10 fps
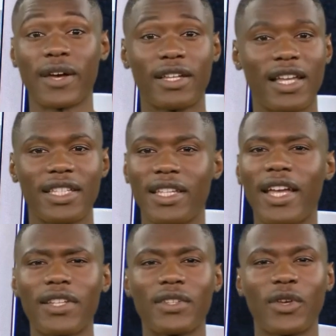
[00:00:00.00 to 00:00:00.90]
A data
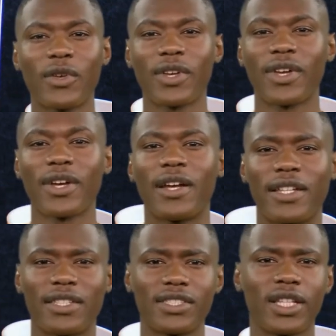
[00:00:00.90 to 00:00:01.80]
catalog
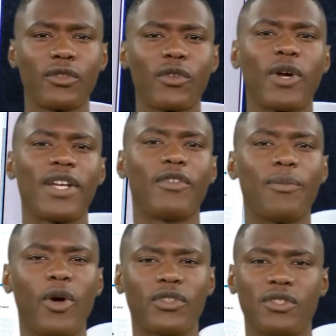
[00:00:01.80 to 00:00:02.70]
is a centralized
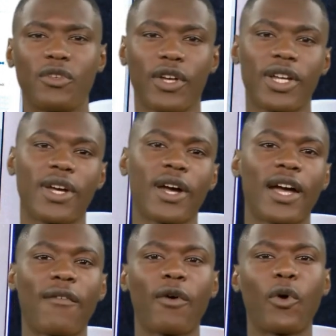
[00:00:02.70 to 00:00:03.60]
repository
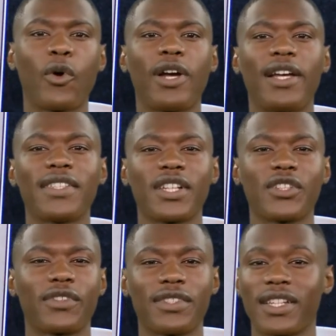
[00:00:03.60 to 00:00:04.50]
of an
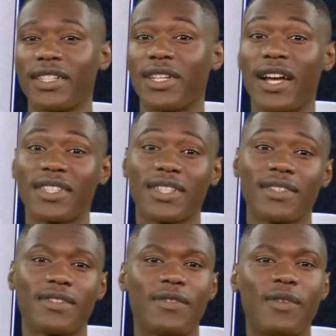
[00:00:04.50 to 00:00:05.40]
organization's data
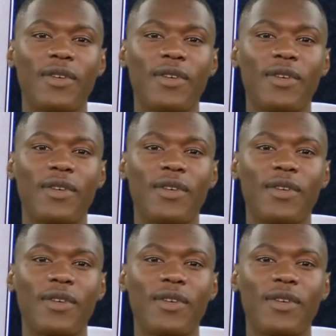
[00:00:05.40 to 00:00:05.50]
assets.